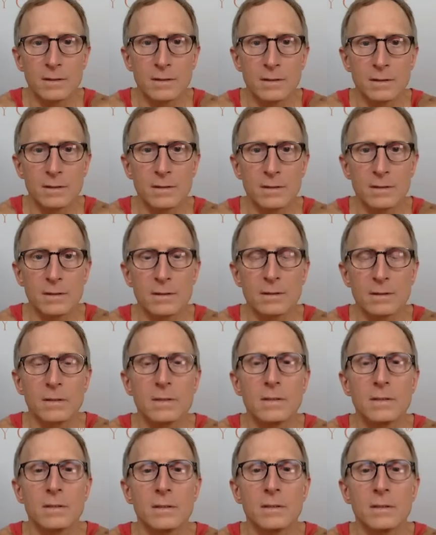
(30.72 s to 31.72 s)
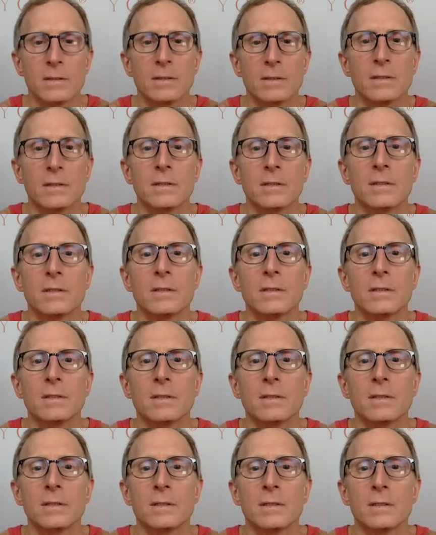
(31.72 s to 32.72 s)

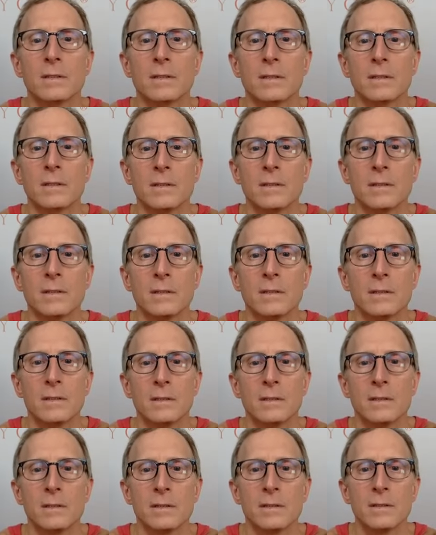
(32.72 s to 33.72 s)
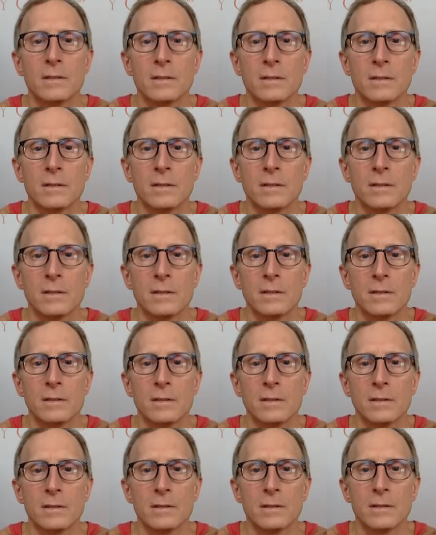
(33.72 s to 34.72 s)

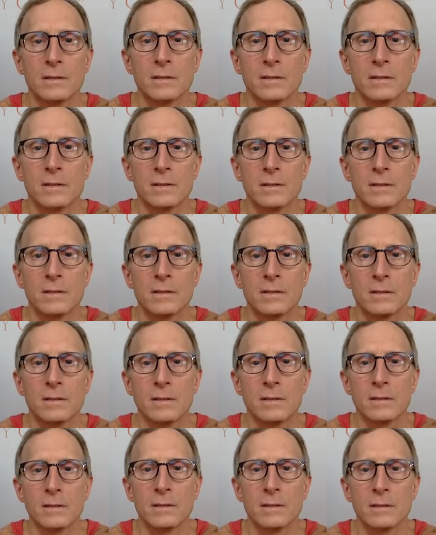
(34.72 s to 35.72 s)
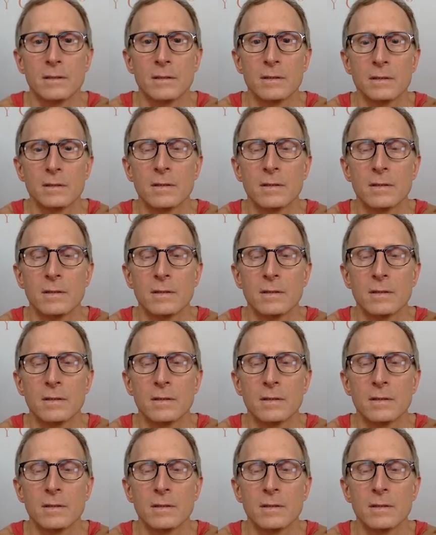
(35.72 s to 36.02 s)
Nothing is said.